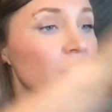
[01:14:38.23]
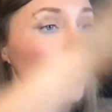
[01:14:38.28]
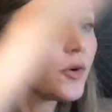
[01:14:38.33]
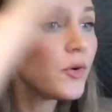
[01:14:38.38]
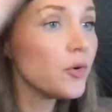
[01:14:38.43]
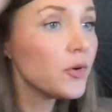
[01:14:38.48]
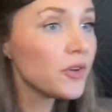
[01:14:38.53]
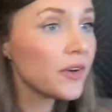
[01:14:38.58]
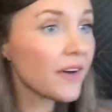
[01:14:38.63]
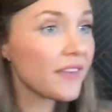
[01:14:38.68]

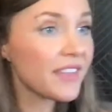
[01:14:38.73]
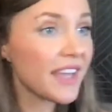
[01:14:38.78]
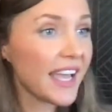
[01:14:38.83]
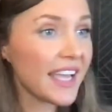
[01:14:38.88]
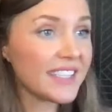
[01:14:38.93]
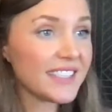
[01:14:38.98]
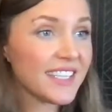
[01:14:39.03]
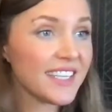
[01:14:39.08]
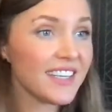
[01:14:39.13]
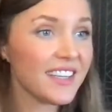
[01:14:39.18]
Oh, you have the
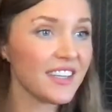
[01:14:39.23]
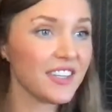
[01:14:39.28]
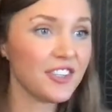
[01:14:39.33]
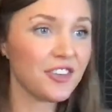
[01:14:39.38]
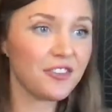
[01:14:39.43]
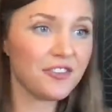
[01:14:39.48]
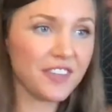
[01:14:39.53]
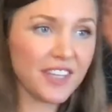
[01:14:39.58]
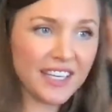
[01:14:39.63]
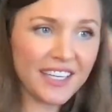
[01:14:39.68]
18 in
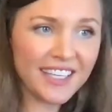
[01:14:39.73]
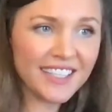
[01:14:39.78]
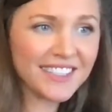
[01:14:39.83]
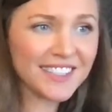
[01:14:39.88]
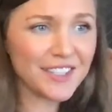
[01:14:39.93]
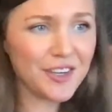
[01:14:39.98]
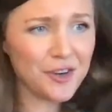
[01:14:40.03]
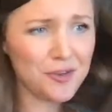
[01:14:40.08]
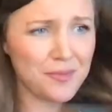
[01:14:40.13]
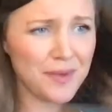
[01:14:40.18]
your
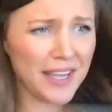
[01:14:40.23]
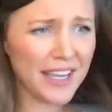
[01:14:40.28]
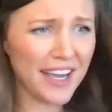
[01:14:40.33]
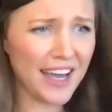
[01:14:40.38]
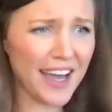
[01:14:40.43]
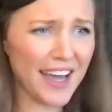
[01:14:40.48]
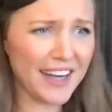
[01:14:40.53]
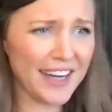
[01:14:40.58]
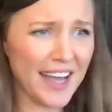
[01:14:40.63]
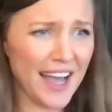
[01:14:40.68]
Venus. Oh my
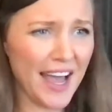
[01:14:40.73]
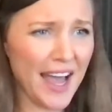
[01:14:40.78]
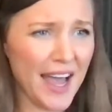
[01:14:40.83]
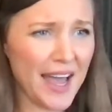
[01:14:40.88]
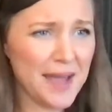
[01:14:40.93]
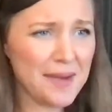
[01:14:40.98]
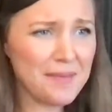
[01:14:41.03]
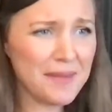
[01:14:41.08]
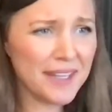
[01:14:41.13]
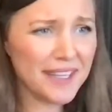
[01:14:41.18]
God.
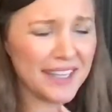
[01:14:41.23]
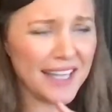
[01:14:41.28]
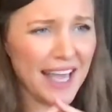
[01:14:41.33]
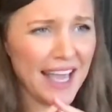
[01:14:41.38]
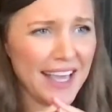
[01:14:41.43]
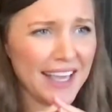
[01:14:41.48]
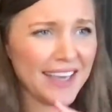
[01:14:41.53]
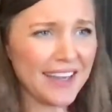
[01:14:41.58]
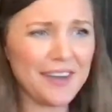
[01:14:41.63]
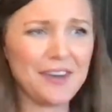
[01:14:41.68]
I'm
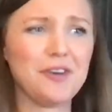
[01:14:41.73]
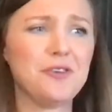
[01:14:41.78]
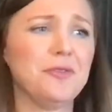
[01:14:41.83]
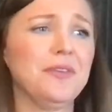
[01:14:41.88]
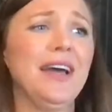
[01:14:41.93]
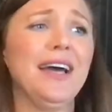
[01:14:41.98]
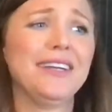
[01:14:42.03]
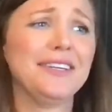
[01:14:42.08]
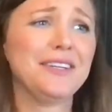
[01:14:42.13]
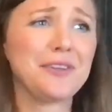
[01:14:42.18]
like,
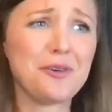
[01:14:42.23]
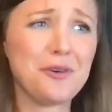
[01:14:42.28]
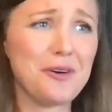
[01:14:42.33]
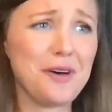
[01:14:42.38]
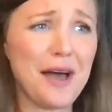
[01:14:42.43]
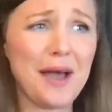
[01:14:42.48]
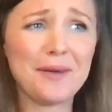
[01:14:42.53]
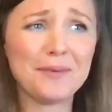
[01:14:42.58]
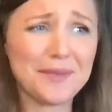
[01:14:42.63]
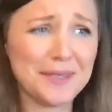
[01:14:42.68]
oh,
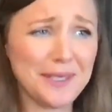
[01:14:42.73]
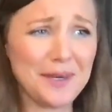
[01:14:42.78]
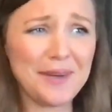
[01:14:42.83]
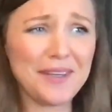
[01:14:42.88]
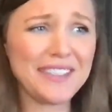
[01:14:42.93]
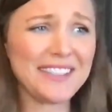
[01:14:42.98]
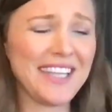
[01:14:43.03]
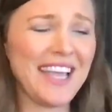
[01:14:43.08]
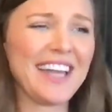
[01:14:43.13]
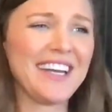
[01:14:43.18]
Nicole, I'm so
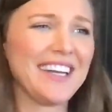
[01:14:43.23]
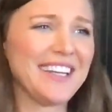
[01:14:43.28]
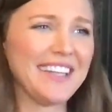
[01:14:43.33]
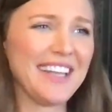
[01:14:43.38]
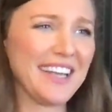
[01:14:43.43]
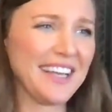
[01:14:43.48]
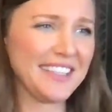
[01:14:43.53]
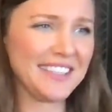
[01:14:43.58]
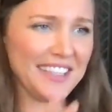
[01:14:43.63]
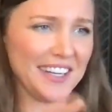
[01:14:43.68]
excited.
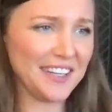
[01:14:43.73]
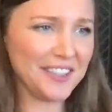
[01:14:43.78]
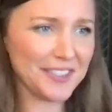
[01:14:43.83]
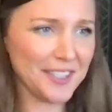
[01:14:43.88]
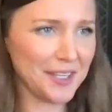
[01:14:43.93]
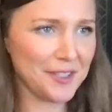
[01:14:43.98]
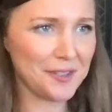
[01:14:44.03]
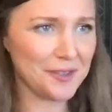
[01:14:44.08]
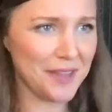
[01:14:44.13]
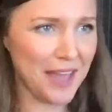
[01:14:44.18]
Like I said, I'll
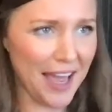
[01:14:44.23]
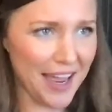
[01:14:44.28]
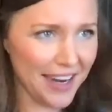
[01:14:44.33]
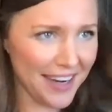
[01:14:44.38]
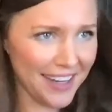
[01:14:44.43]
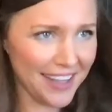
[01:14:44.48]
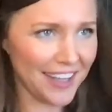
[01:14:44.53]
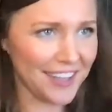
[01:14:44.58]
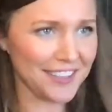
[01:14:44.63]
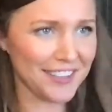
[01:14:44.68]
send you
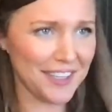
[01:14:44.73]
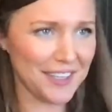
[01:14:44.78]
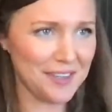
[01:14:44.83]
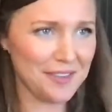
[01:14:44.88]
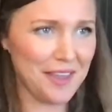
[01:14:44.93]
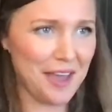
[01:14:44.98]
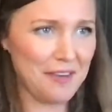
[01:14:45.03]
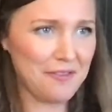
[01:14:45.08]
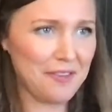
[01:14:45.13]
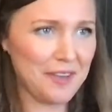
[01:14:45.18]
that
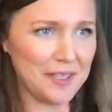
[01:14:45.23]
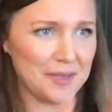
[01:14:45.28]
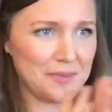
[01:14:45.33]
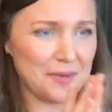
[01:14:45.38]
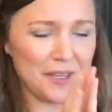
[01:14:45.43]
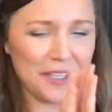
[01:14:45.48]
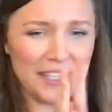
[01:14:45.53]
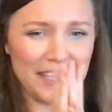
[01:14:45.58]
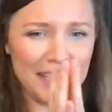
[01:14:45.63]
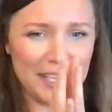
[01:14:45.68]

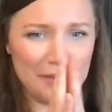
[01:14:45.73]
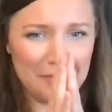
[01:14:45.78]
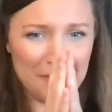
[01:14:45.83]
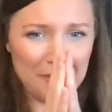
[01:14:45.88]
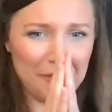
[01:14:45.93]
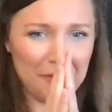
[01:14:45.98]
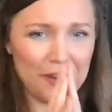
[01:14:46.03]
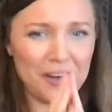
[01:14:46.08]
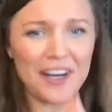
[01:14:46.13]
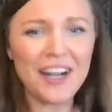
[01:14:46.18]
Facebook link
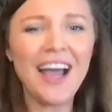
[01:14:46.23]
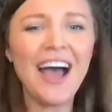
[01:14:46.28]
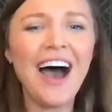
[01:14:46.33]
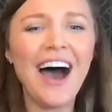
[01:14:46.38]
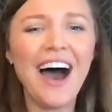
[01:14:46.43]
before.